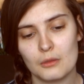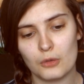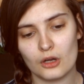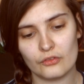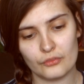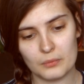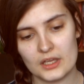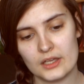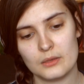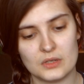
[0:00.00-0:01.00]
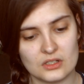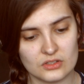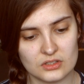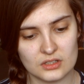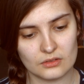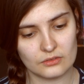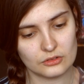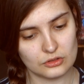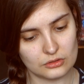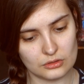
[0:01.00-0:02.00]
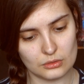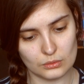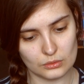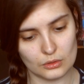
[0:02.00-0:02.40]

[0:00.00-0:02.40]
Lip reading: But for me, we just stick to